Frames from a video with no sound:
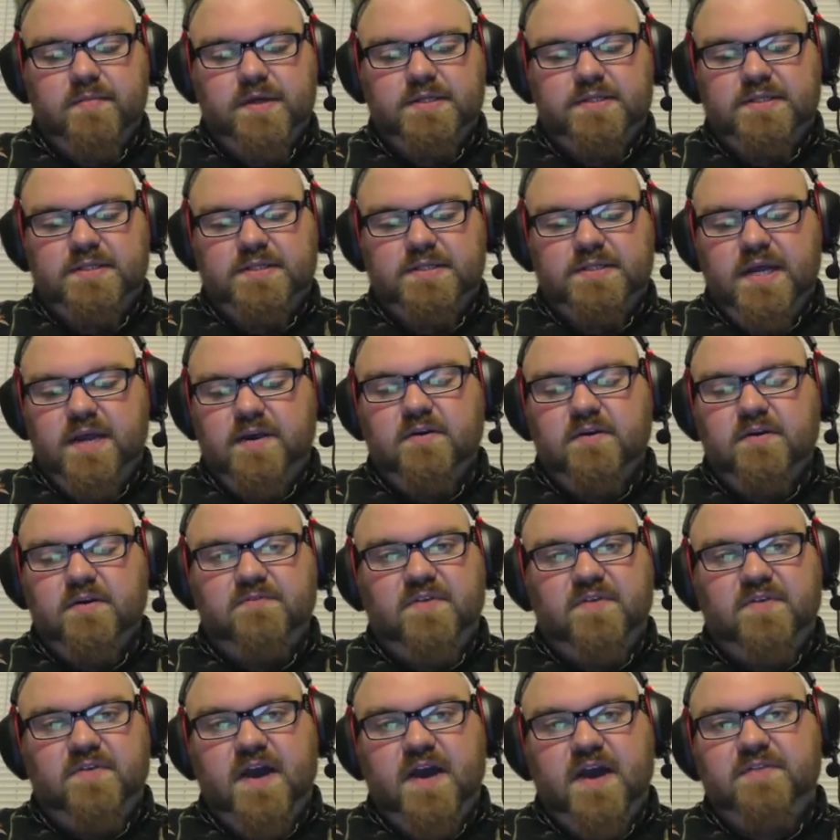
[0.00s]
Standard
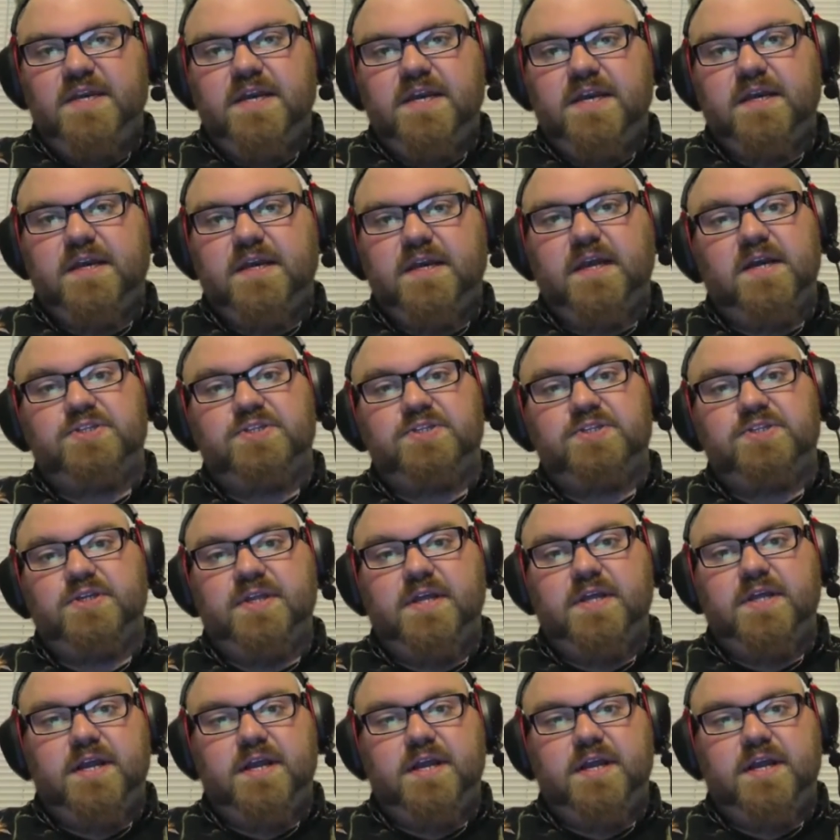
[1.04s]
510 connection that